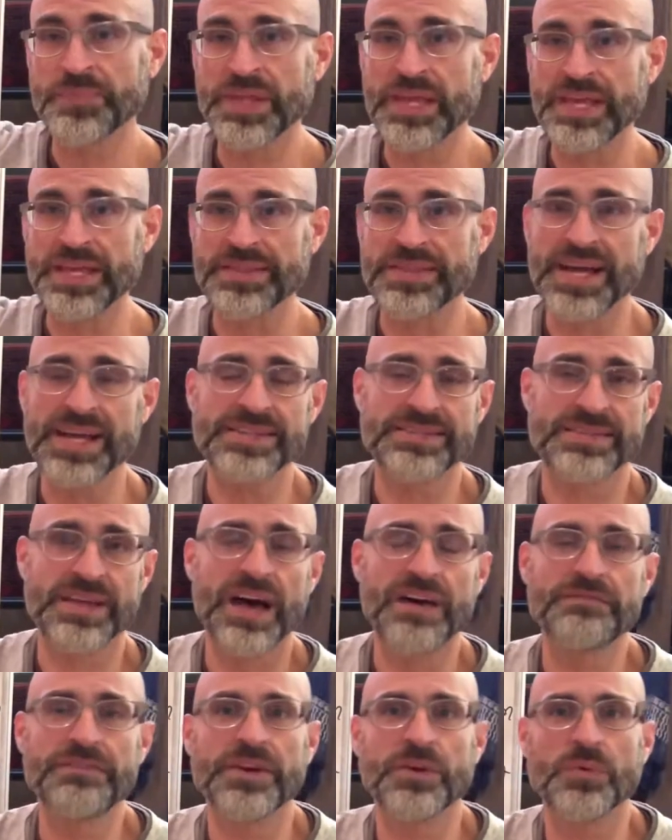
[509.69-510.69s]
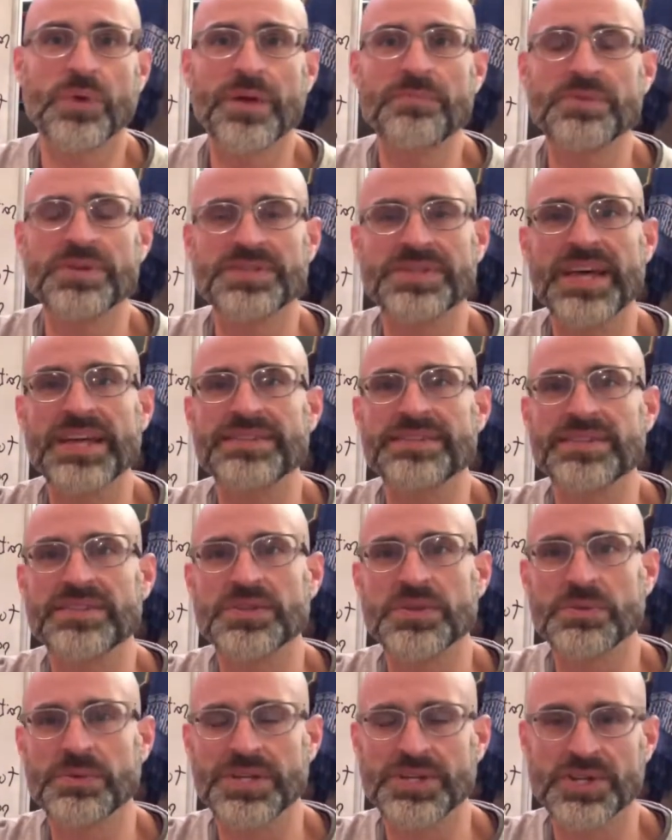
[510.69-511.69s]
And that sattvic represents
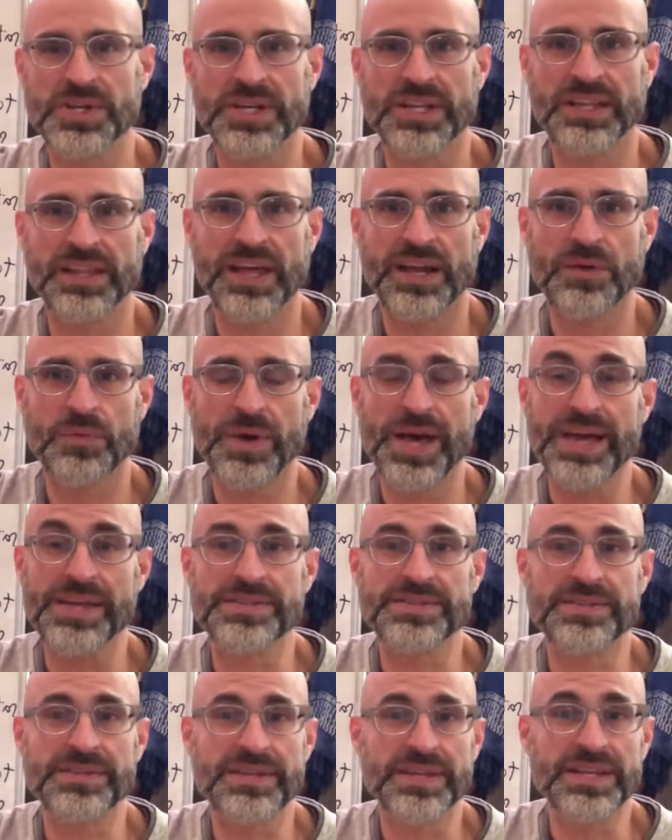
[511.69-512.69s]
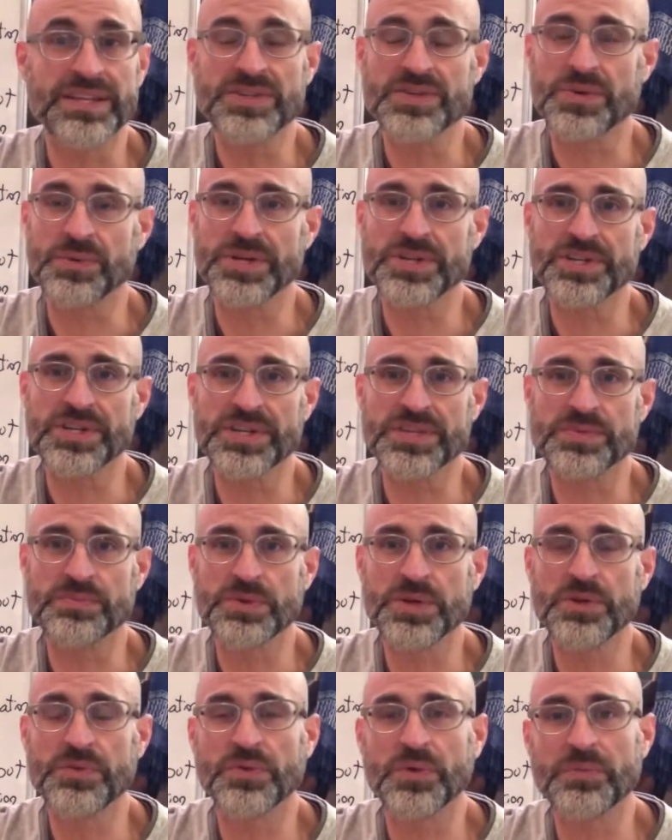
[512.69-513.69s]
intuition in a lot of ways. Intuition is
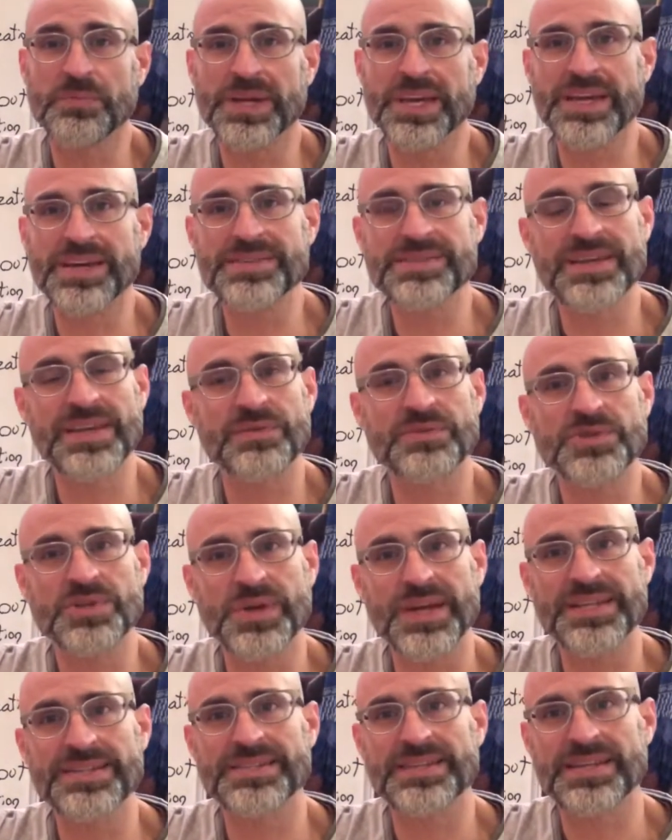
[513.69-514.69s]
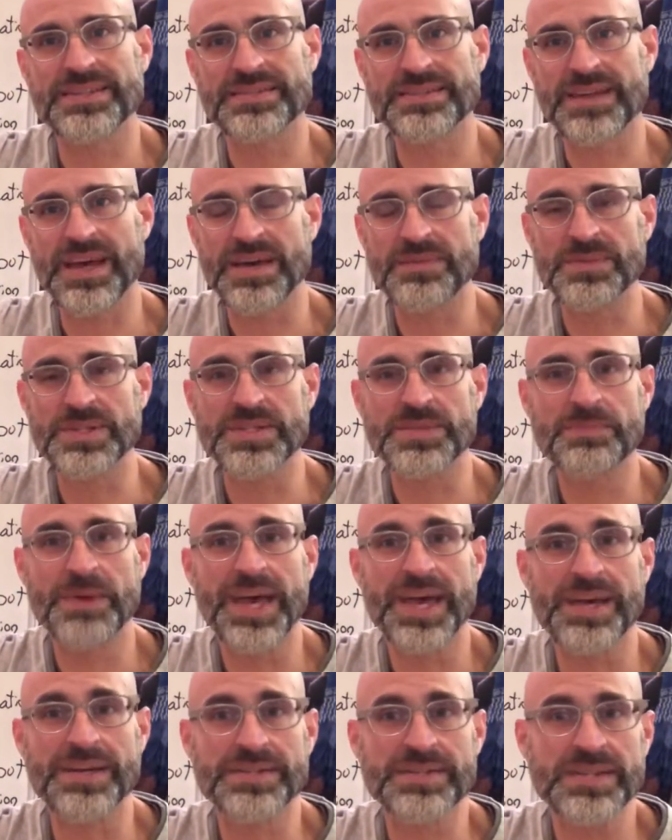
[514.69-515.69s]
beautiful because it transcends time and
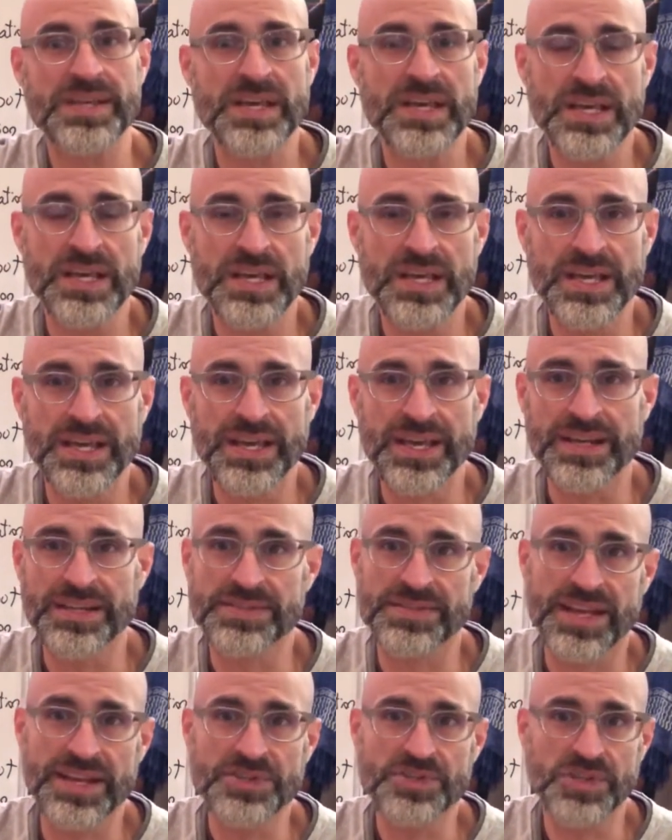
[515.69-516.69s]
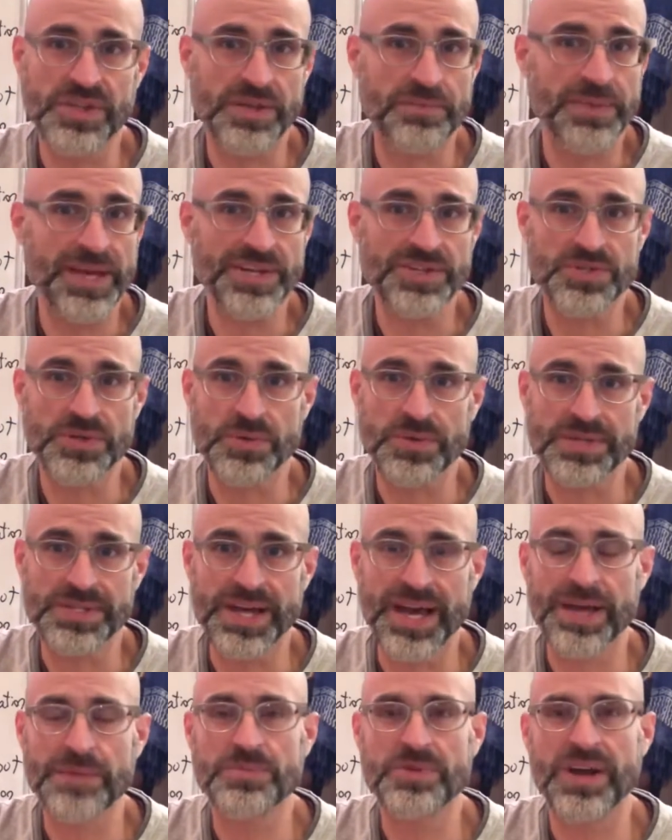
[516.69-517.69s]
space. It essentially makes you a
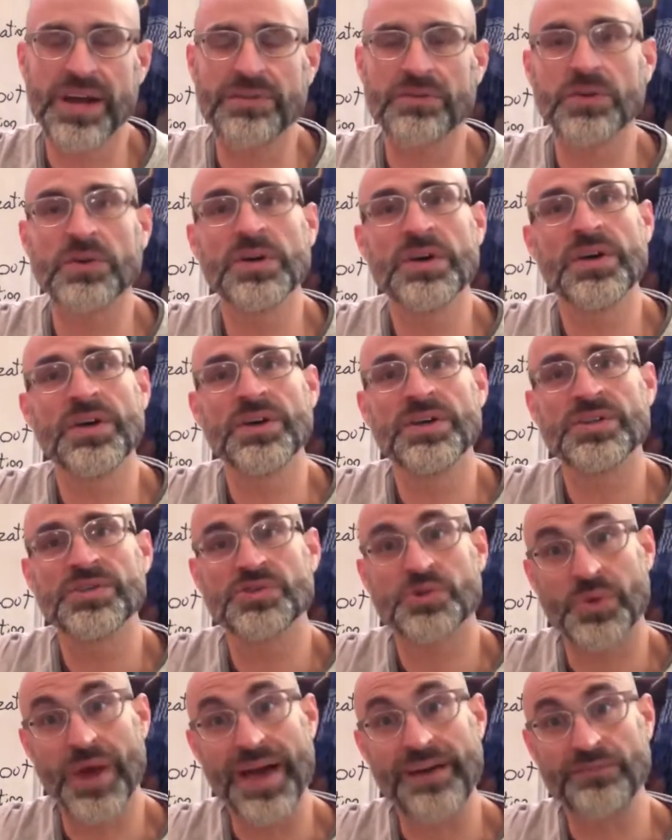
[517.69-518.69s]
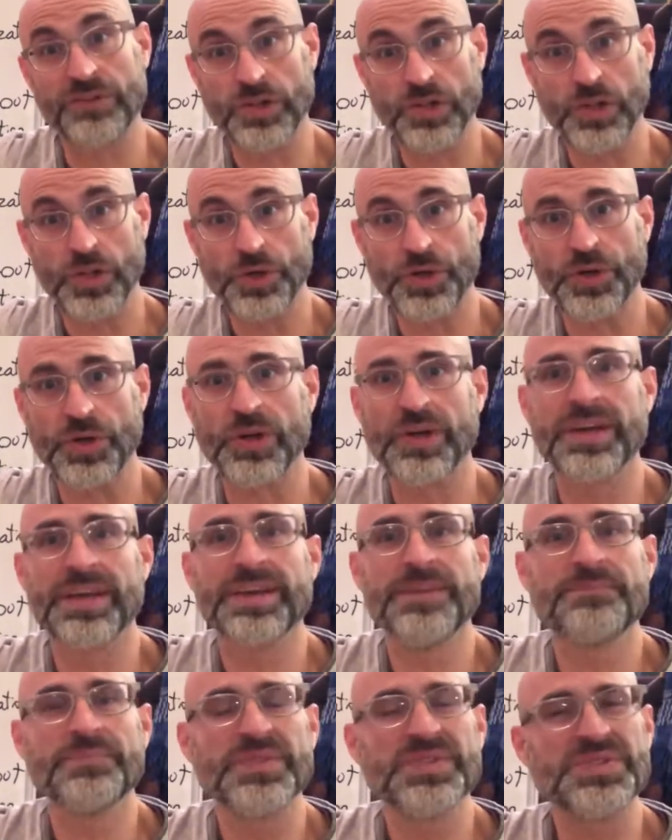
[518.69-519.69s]
time travel traveler.
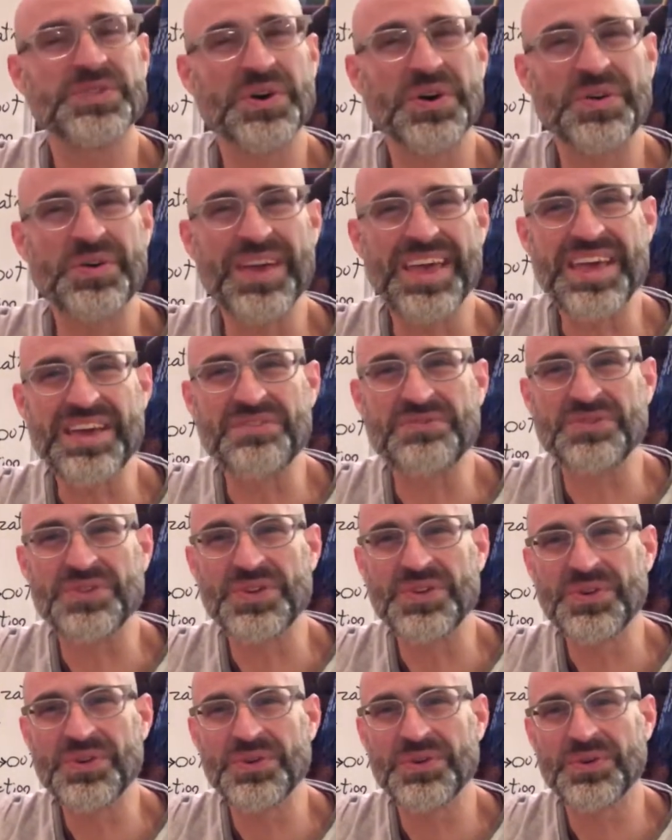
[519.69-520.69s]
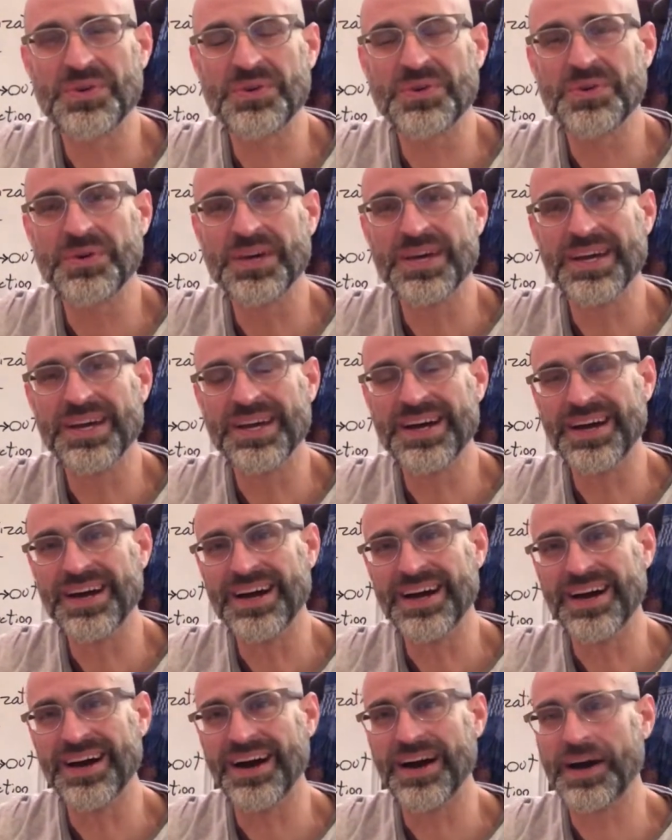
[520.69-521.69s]
So if you
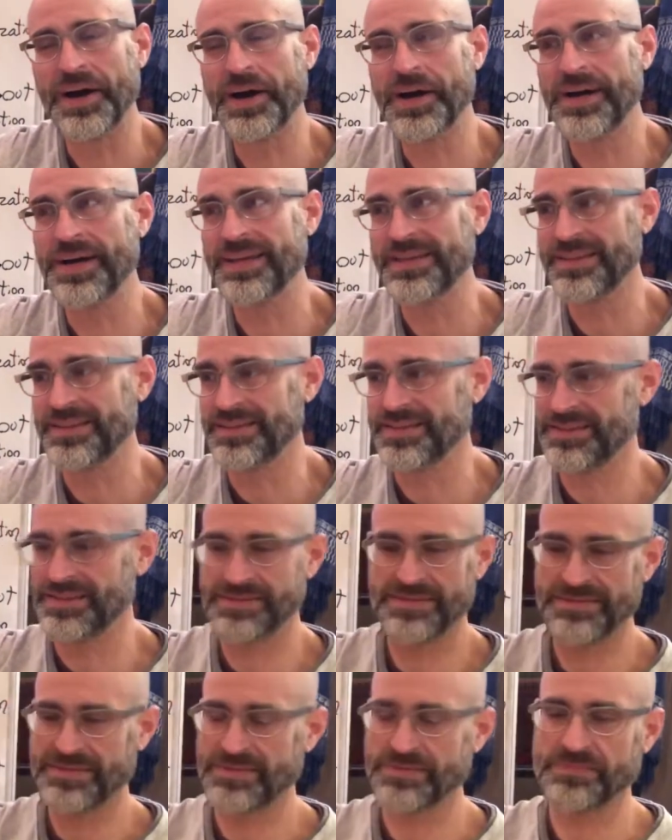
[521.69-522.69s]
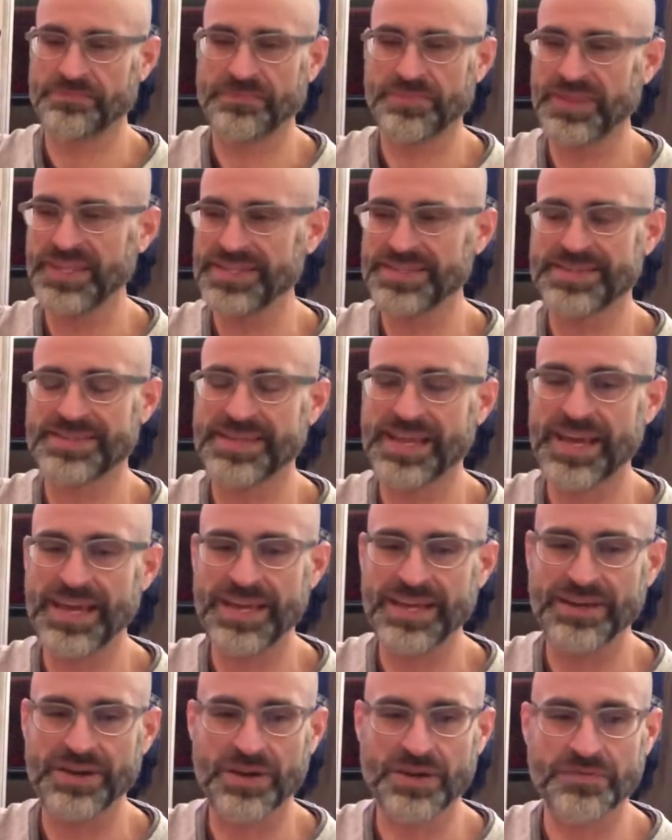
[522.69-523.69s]
uh, let's
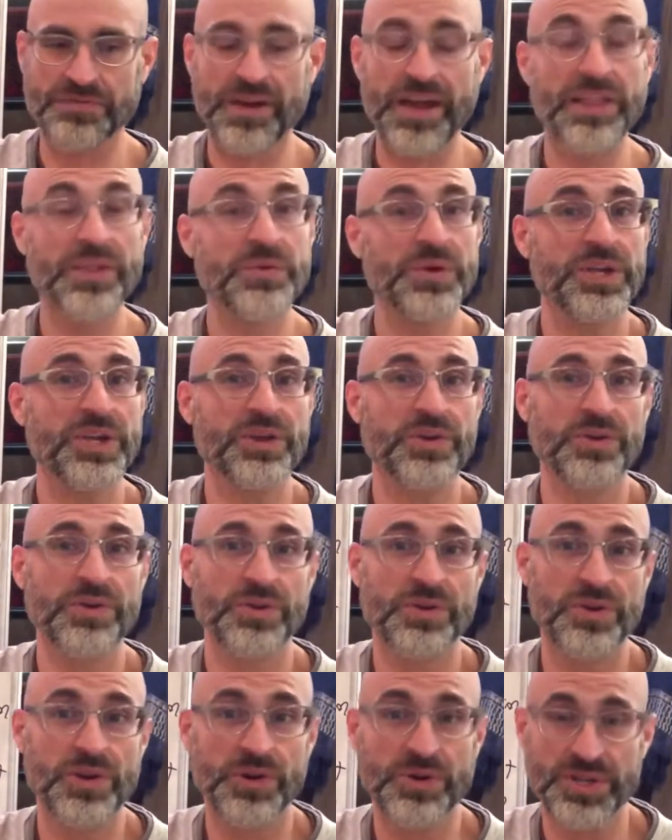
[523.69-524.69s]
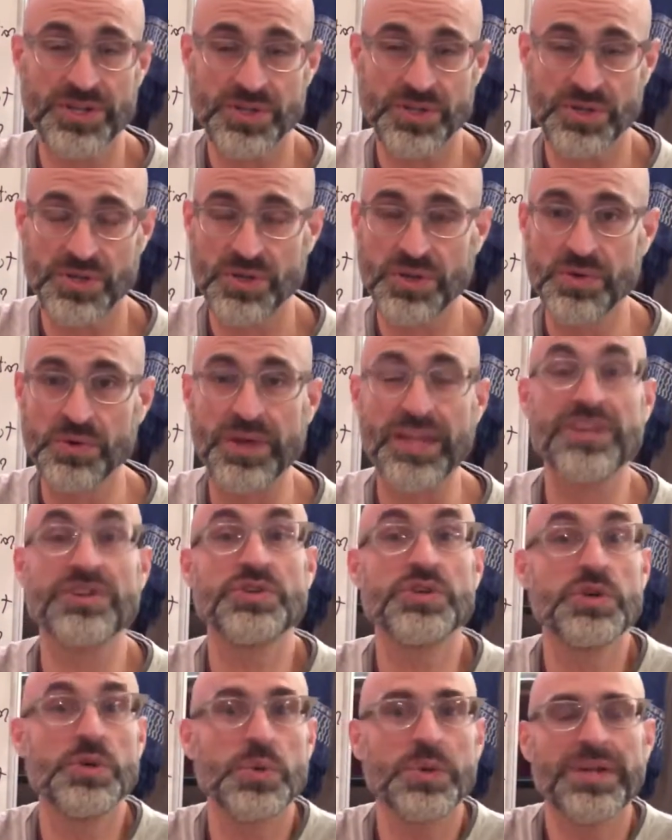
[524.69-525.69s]
say, are following your intu
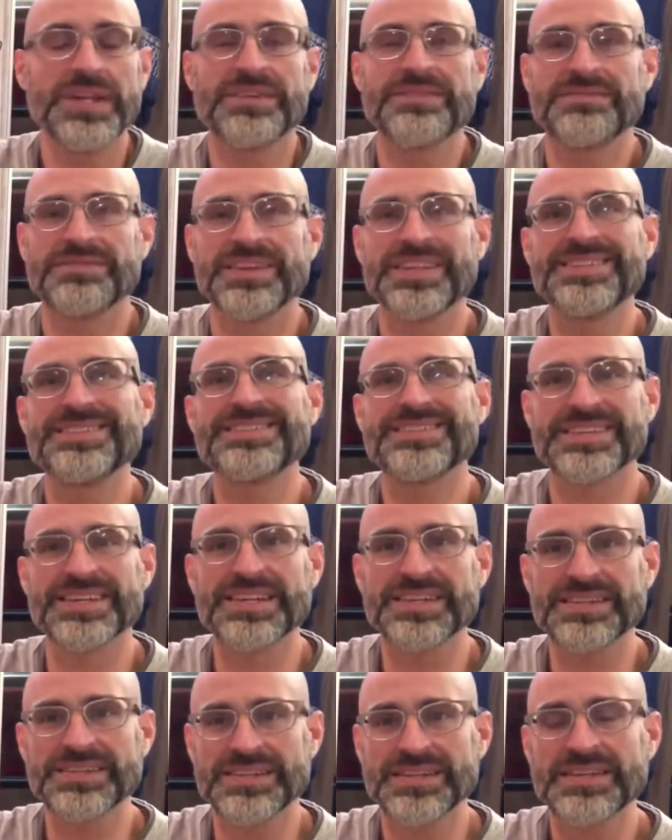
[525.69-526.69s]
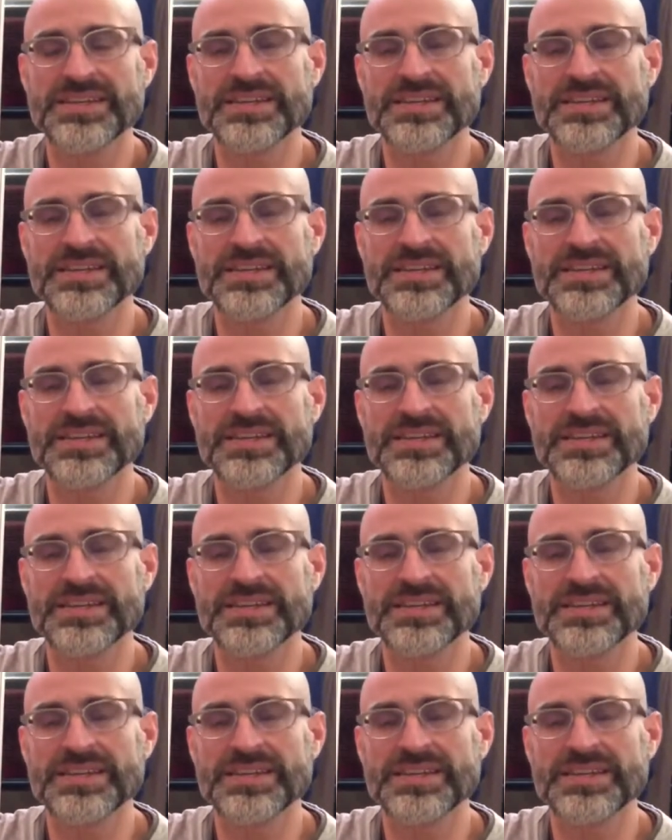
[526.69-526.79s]
intuitive instinct,